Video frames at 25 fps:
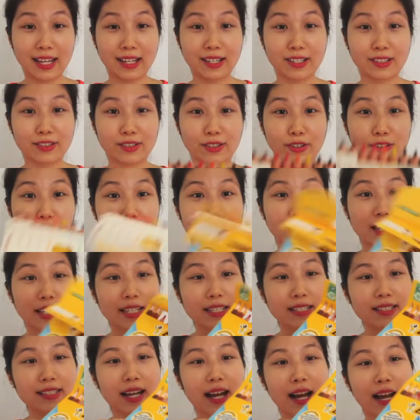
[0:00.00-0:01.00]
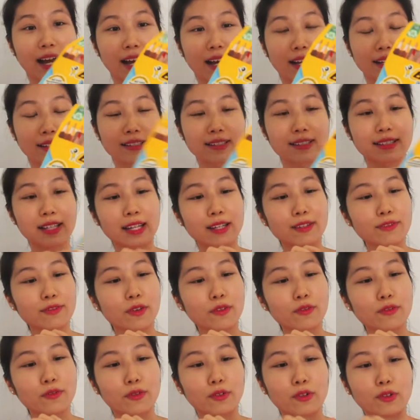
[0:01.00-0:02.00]
So these are safe
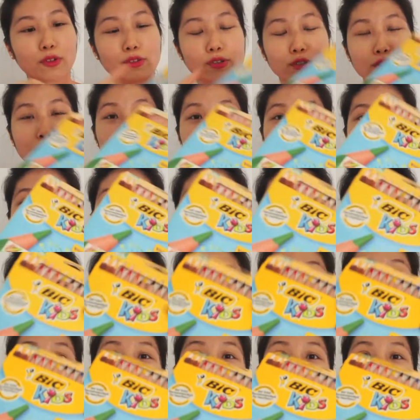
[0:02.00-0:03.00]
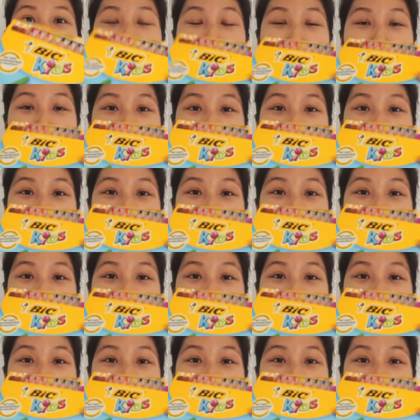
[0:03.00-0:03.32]
for 2 years and above,